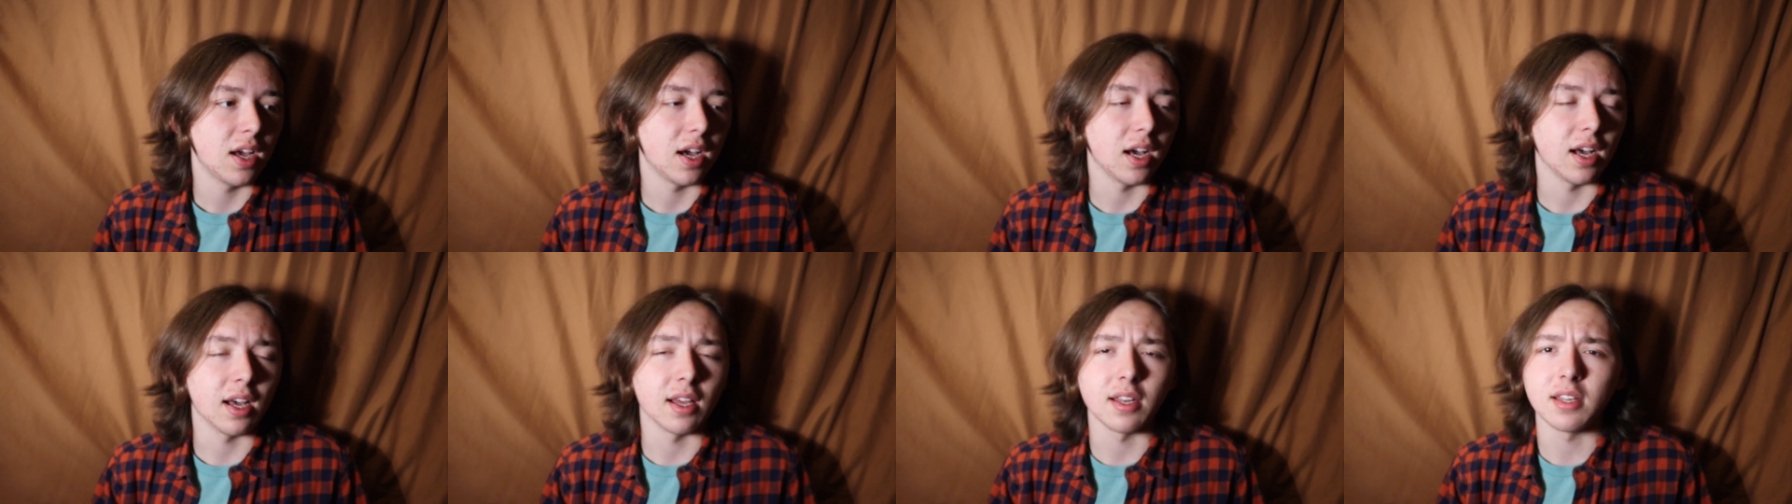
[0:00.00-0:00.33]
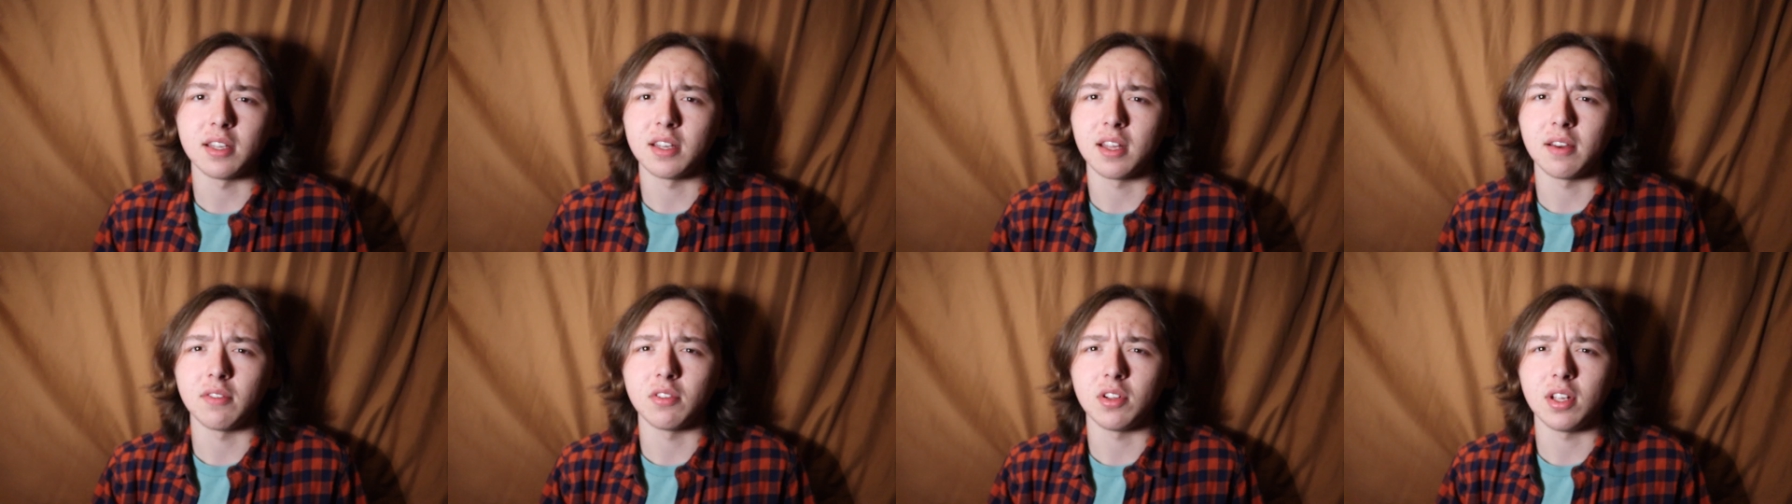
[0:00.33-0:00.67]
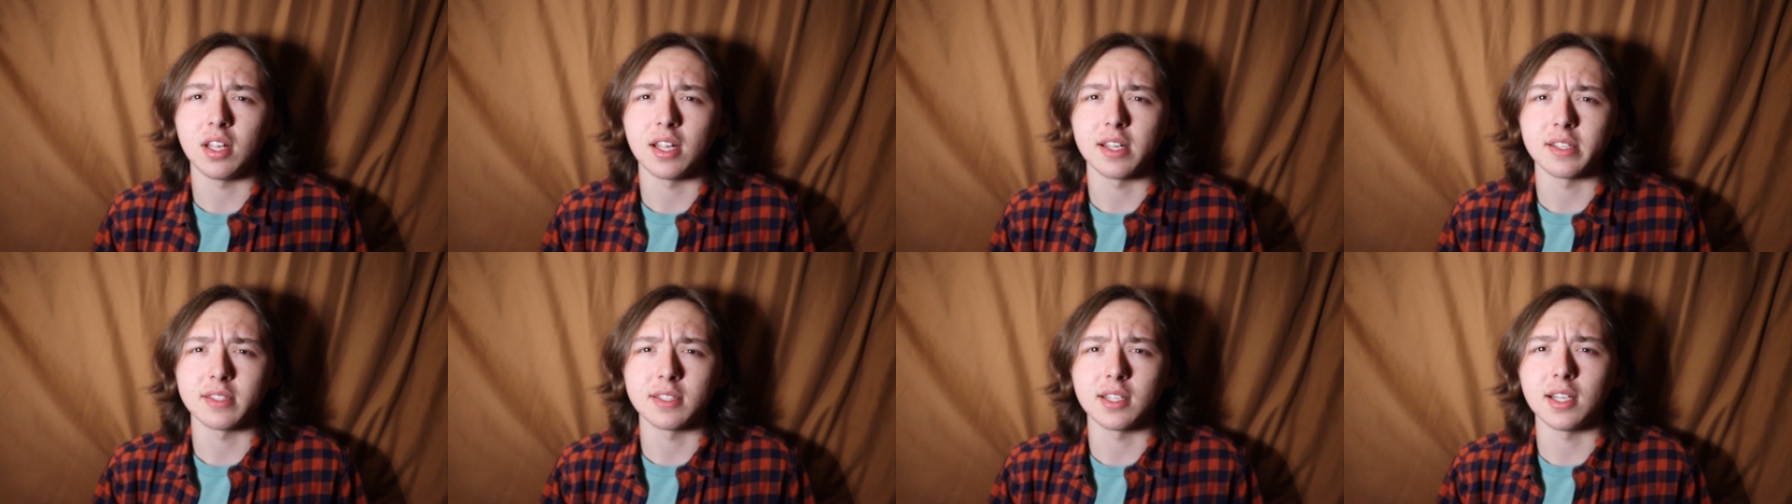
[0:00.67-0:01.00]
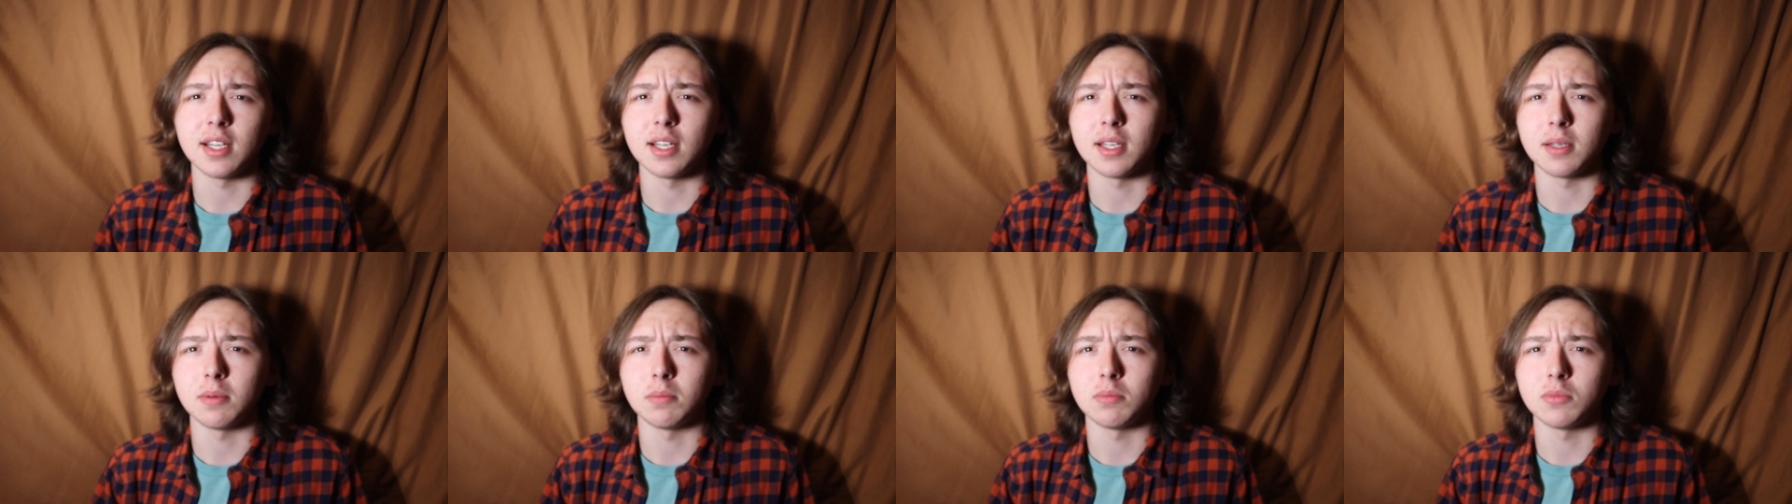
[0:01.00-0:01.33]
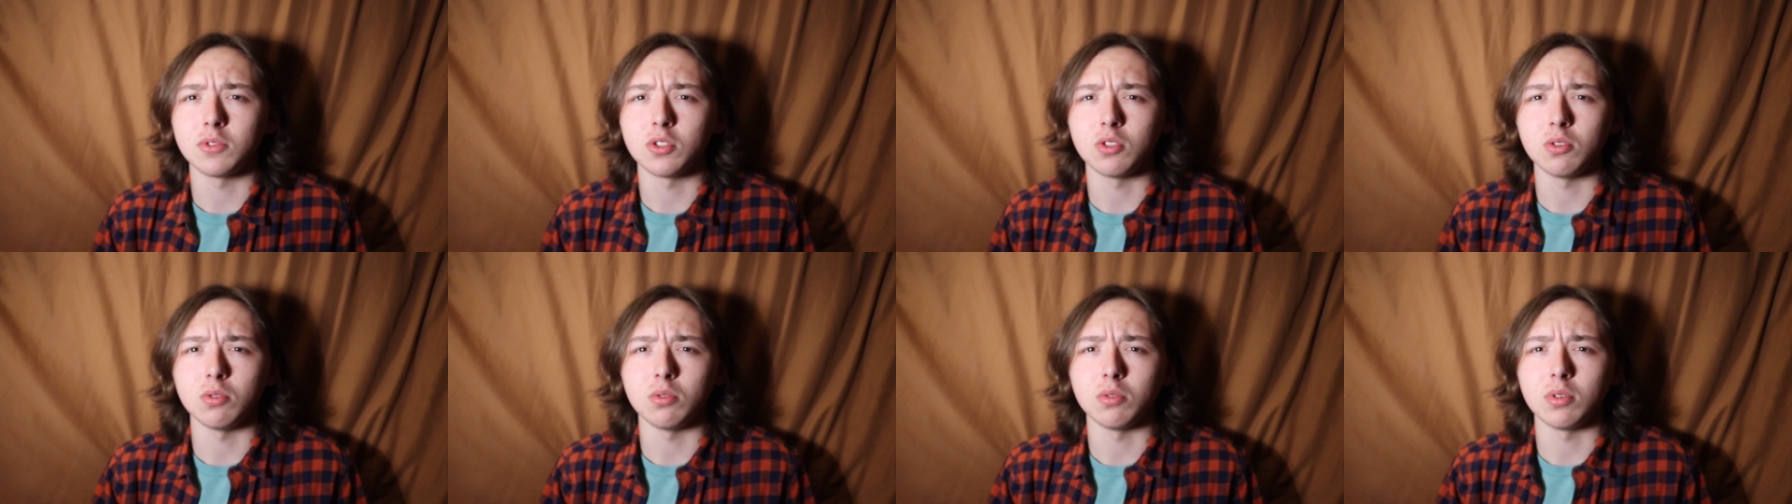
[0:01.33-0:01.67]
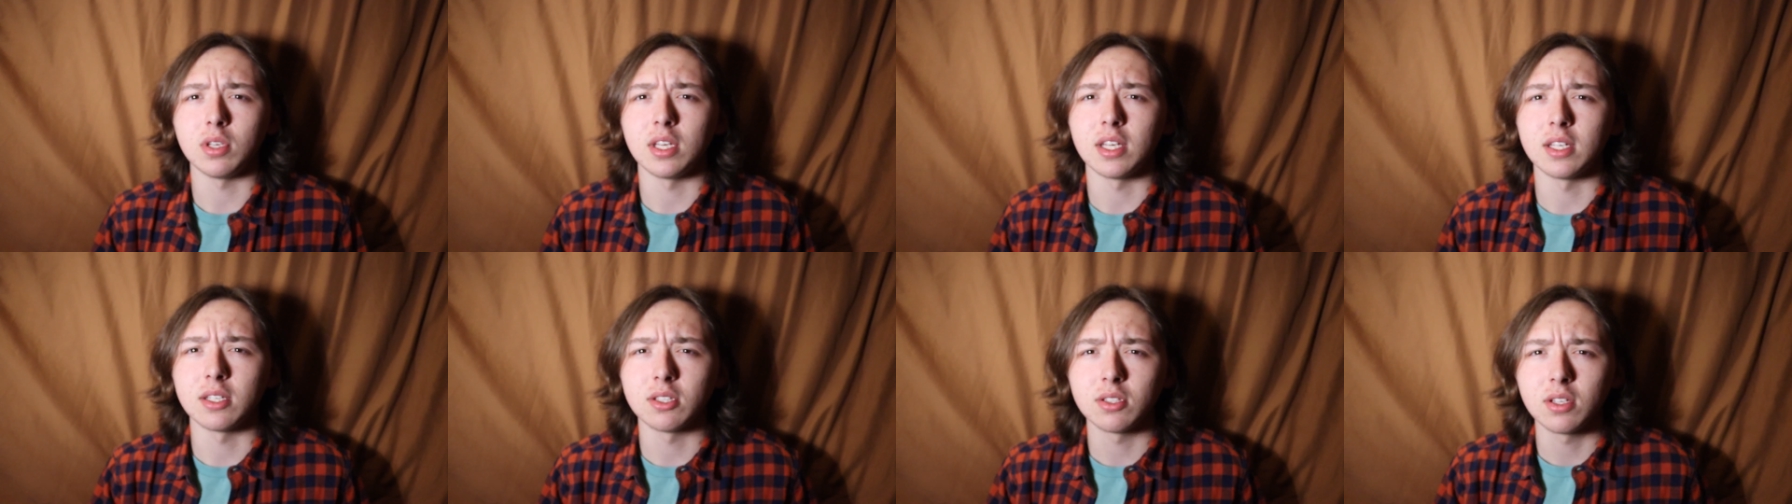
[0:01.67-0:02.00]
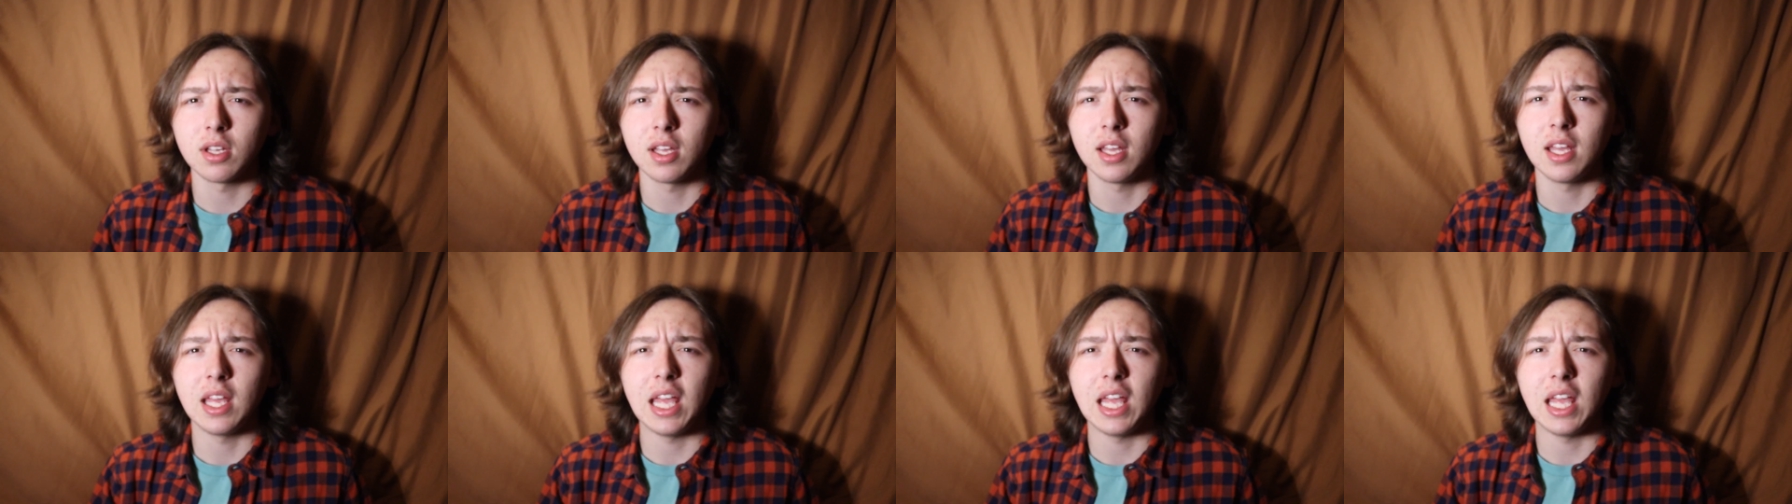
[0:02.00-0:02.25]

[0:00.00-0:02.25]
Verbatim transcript: I didn't have a lot of time to get